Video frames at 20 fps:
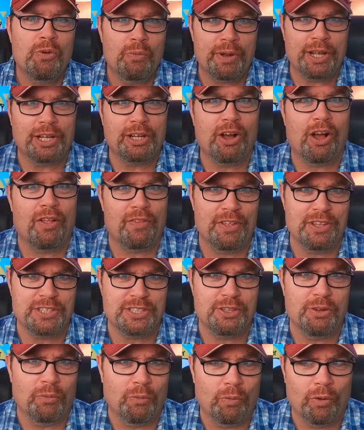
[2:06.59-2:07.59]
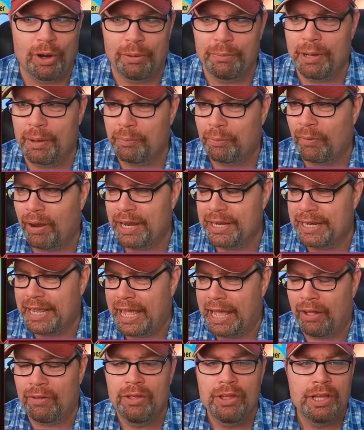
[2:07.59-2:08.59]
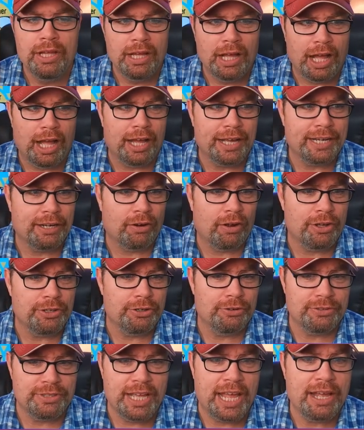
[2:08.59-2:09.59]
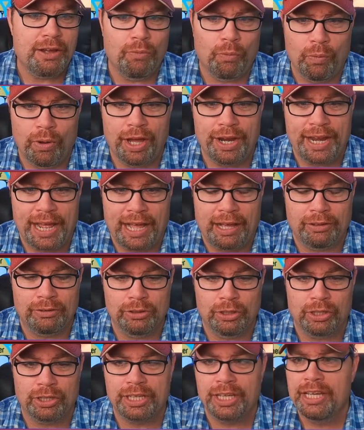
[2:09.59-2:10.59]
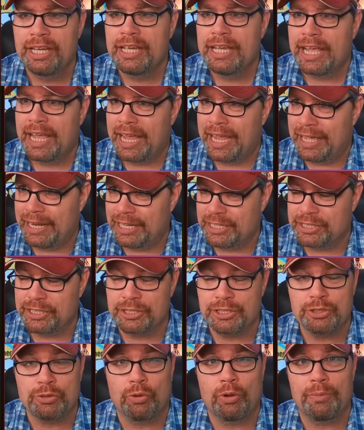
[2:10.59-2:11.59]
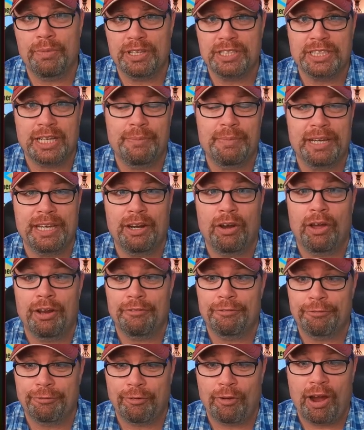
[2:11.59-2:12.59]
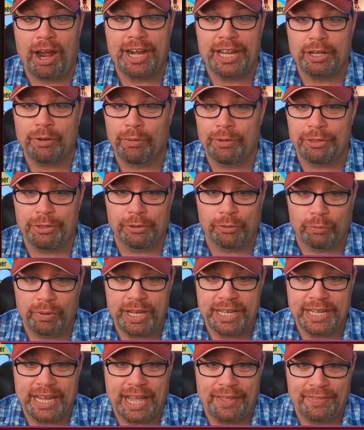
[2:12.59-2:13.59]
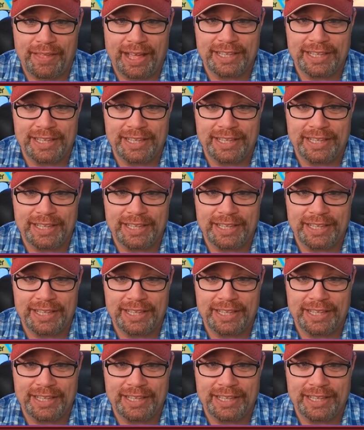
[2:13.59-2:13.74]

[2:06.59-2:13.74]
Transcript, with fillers: We can call this the warm up right now uh, here on your day one outlook and it's the storm that's coming in on Friday going through the weekend.